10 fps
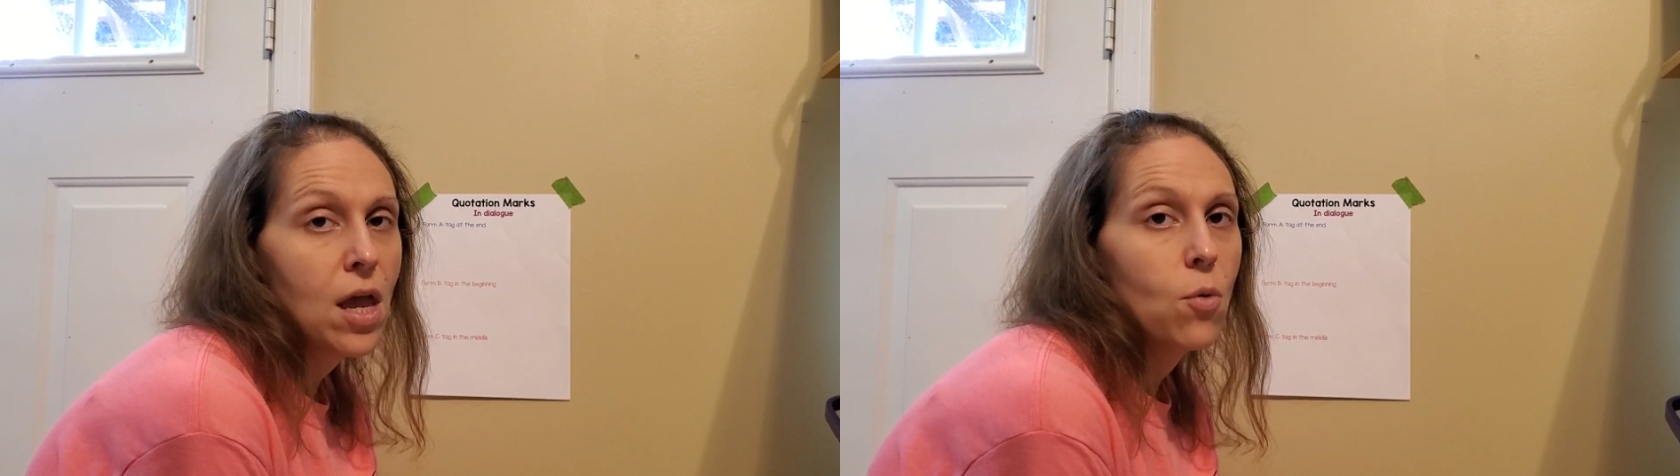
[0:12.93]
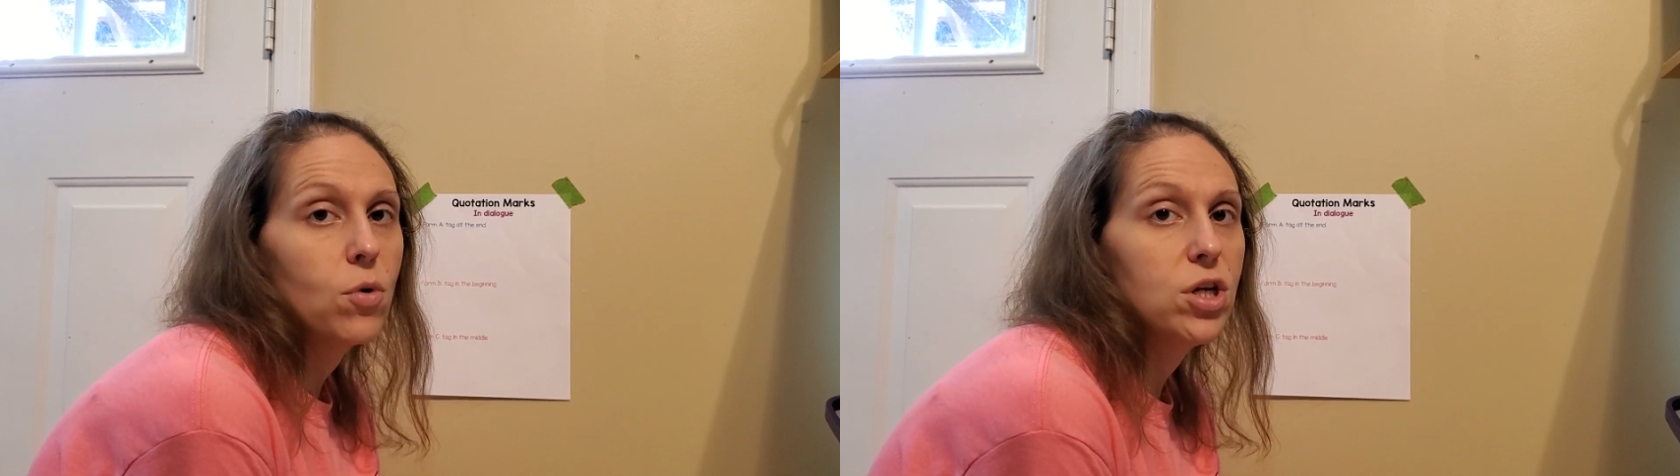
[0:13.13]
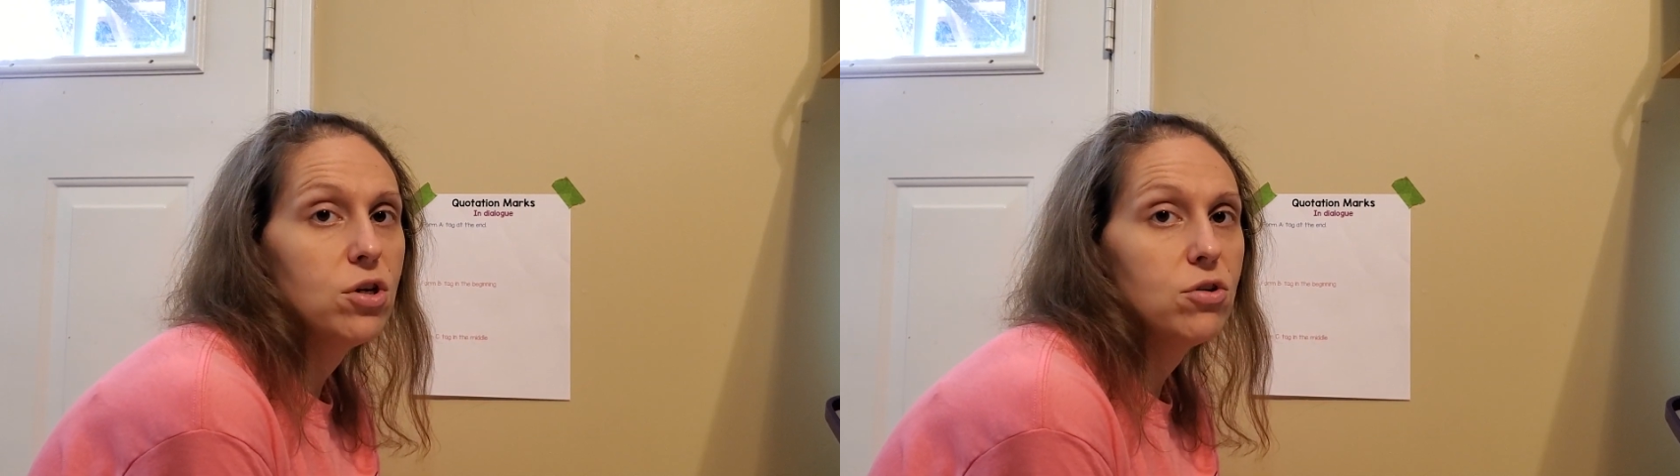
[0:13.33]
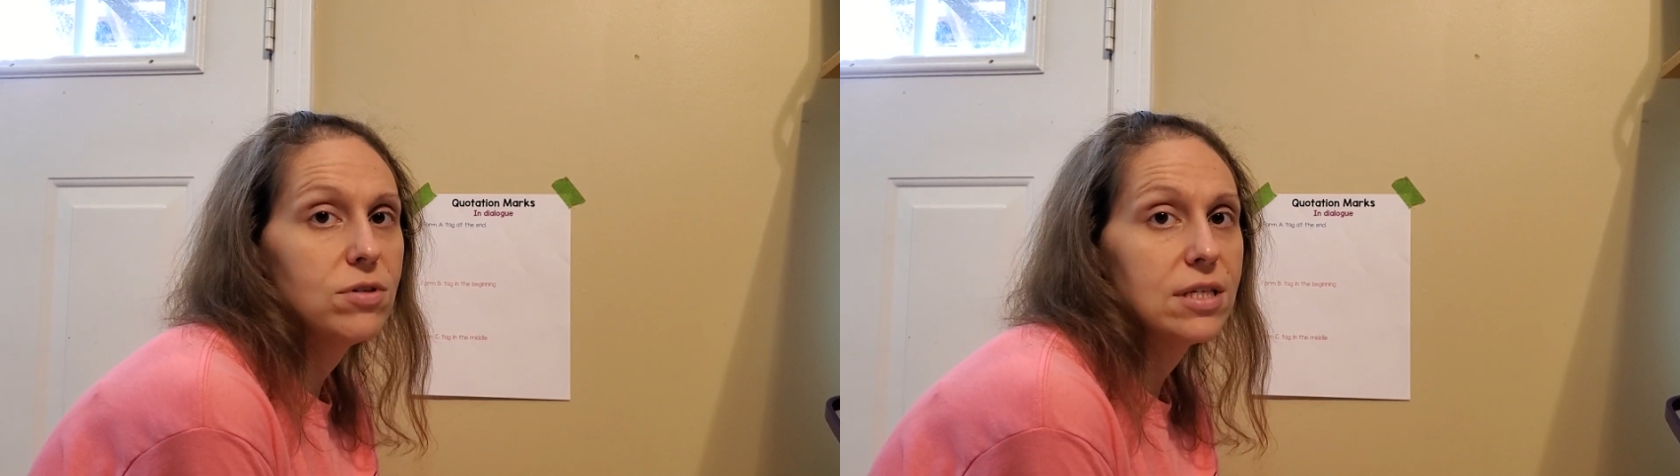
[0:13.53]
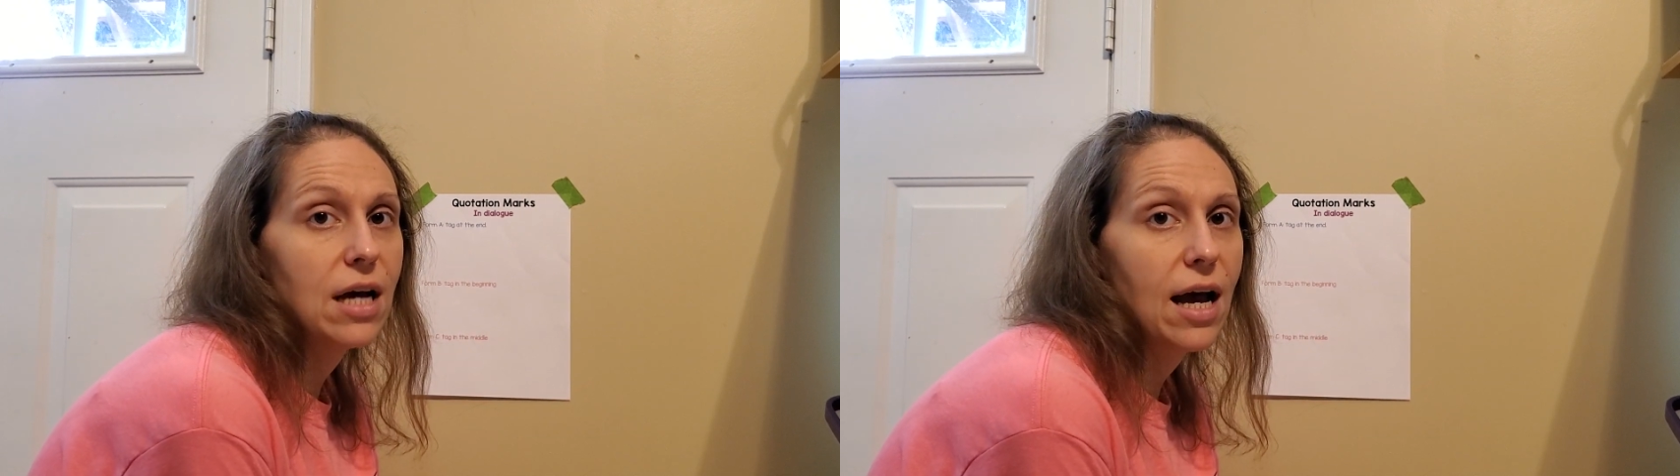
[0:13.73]
When you
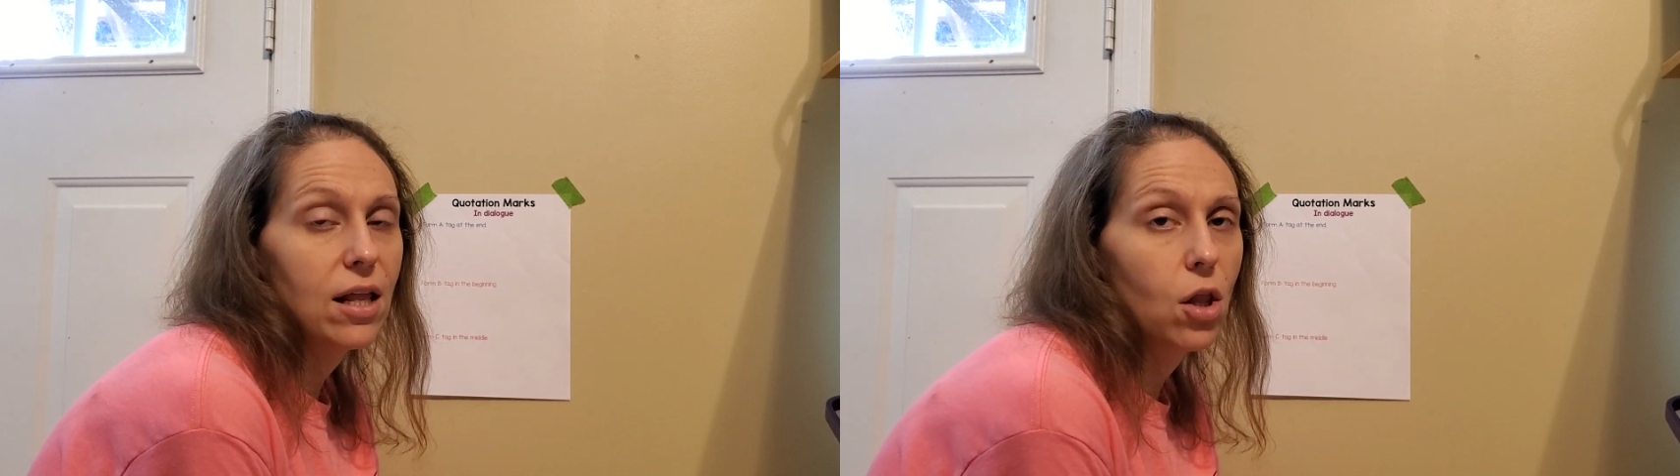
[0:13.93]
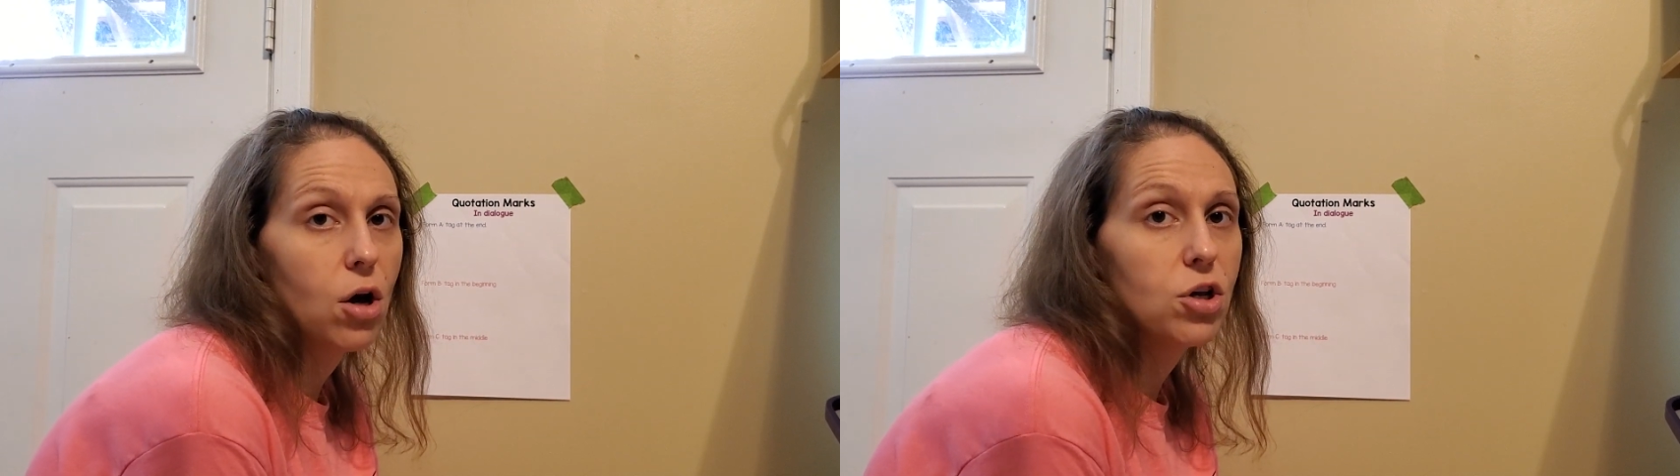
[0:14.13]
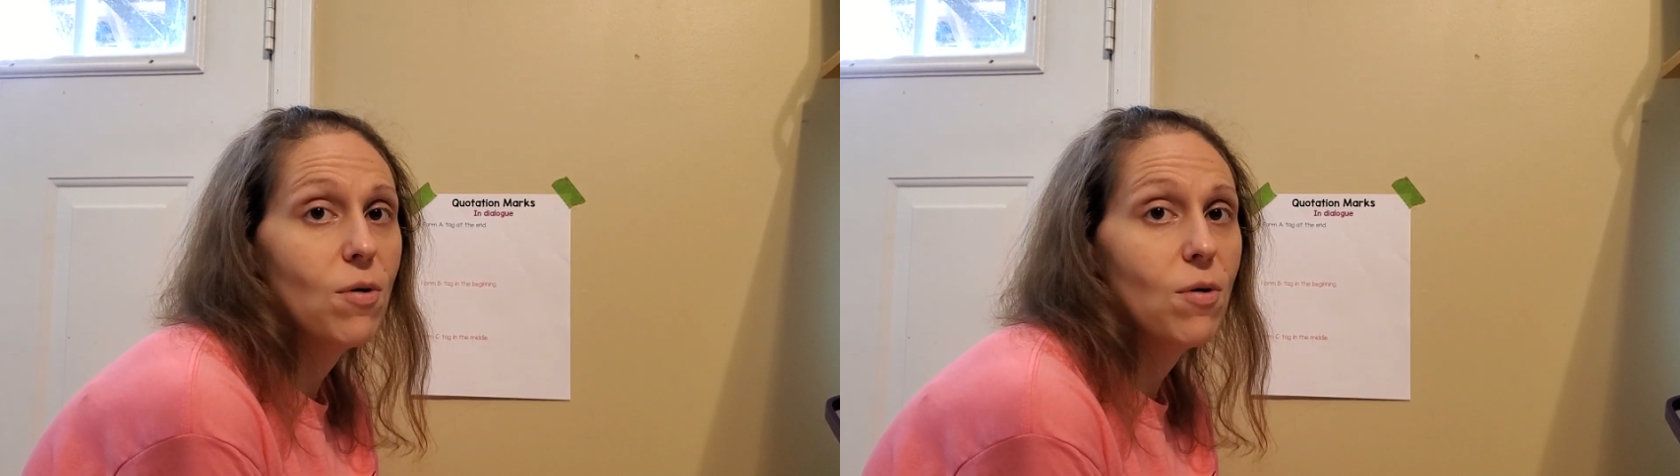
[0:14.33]
use dialogue,